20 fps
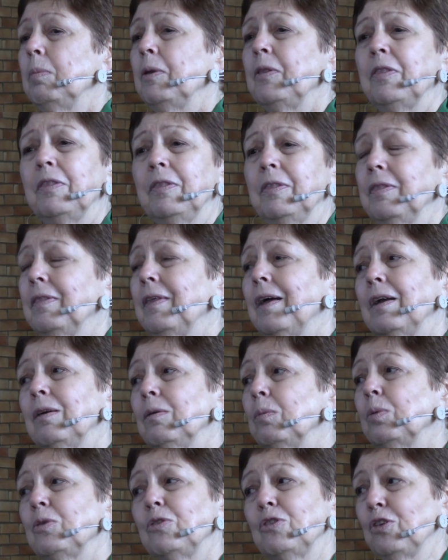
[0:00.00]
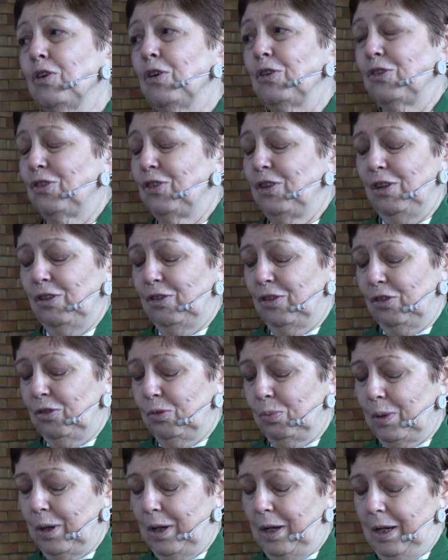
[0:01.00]
But that was not
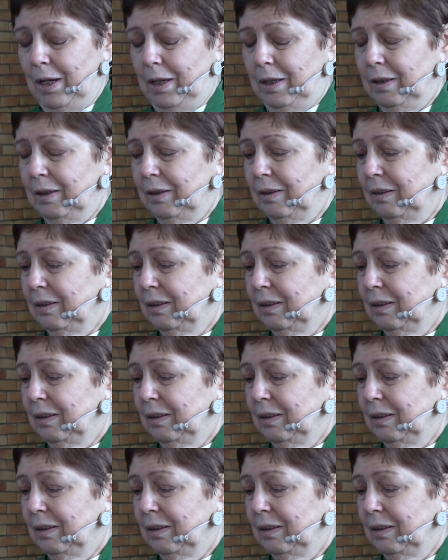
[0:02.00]
Jesus' way.